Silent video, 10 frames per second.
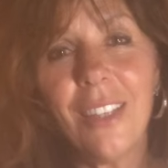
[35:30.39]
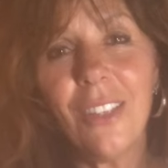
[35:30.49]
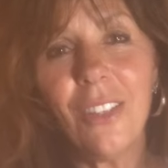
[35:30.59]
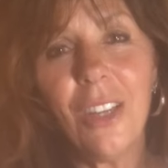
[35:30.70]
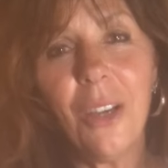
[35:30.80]

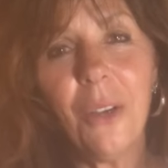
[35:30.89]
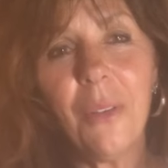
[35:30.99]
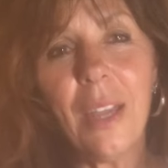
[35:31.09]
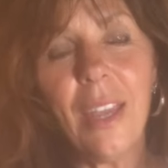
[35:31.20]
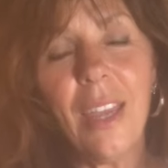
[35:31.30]
you
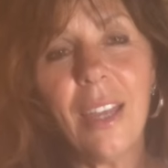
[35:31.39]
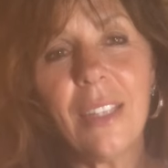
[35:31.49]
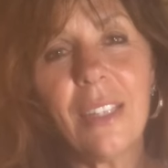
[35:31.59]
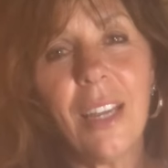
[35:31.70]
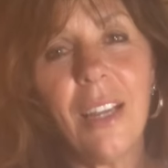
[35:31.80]
know,
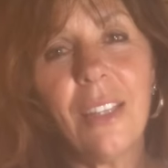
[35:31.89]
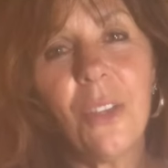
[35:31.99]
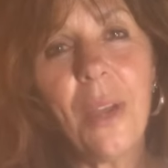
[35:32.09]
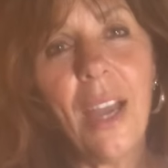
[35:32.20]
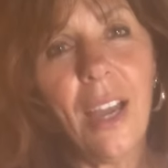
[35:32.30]
and uh,
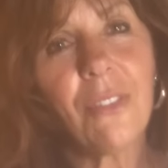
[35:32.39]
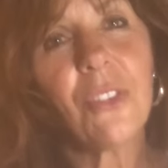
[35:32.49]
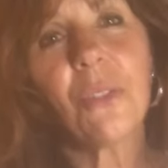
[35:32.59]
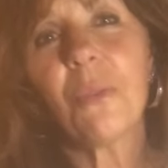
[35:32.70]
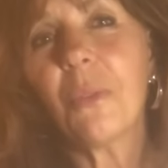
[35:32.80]
you have
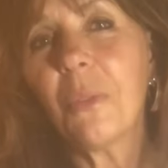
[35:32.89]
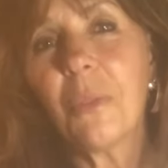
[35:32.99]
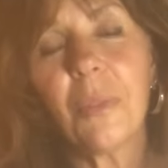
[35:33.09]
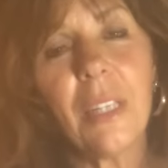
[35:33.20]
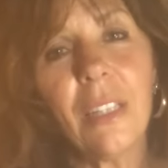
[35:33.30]
to
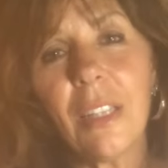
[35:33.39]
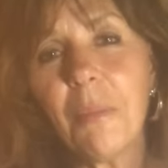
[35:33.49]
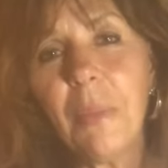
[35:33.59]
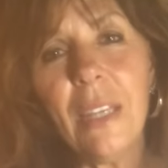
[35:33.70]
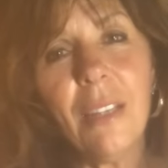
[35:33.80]
really
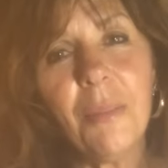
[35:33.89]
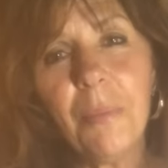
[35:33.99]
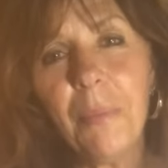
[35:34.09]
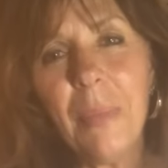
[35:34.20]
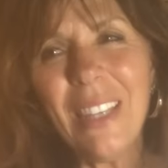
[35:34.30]
be a,
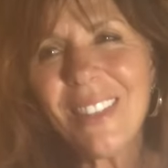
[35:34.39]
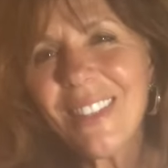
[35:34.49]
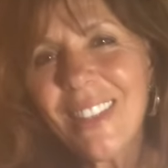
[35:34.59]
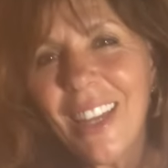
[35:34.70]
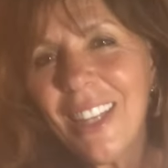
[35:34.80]
be a
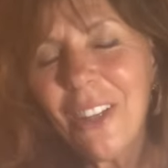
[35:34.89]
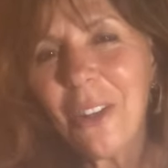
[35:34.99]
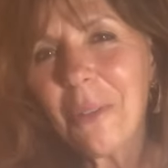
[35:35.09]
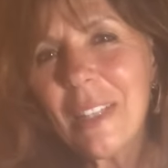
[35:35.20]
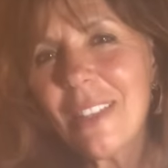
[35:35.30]

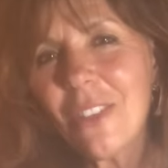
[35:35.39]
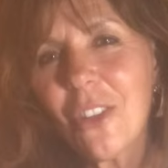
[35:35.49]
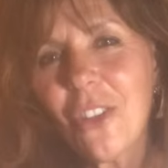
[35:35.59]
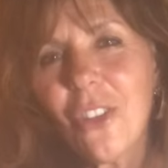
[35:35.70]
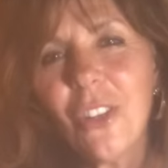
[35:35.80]
studier, a
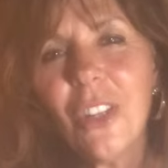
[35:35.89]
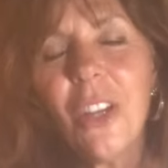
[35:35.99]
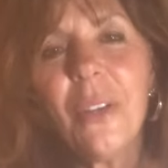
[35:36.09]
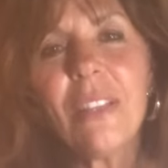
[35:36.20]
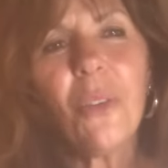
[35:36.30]
researcher. You know, it's